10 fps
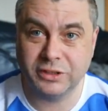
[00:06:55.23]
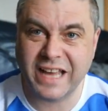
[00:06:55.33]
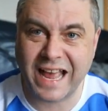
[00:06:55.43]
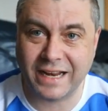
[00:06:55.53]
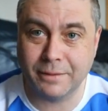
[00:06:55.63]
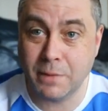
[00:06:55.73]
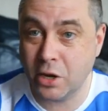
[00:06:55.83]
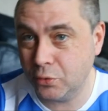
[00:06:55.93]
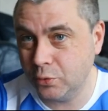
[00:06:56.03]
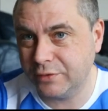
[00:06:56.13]
attack
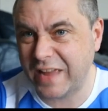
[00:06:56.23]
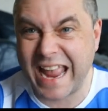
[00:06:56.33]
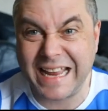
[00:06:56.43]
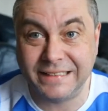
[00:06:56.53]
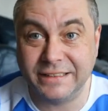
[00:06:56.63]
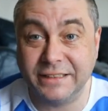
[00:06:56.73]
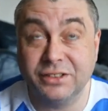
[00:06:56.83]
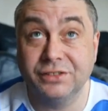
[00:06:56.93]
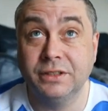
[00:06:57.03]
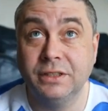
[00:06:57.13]
mode for
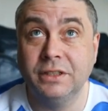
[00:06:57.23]
ages